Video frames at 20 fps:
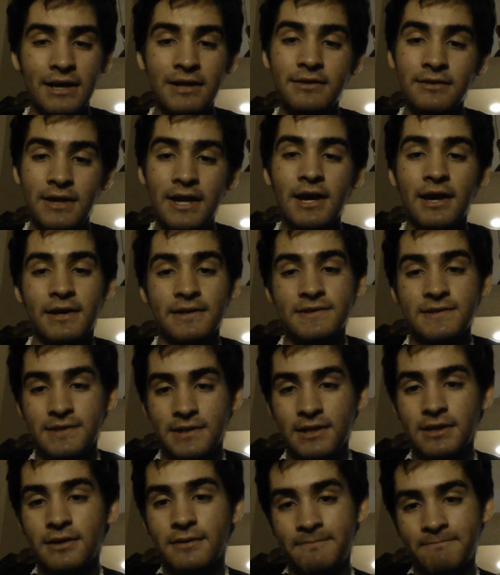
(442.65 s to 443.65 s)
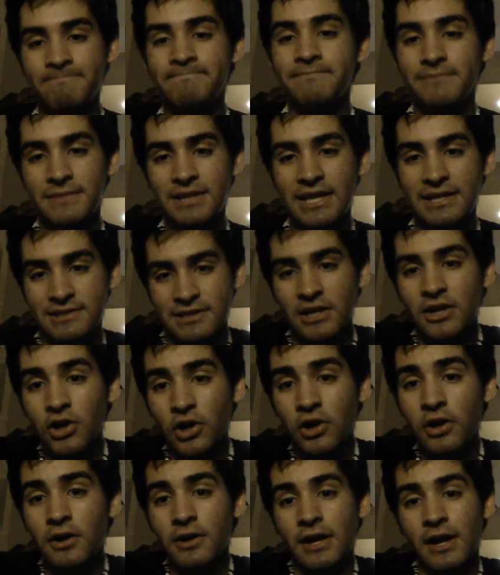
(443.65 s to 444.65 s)
and yeah, it's gonna
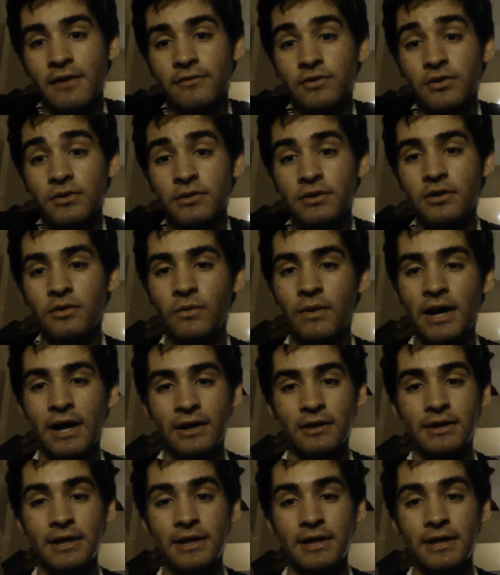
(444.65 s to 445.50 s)
hurt after a little while.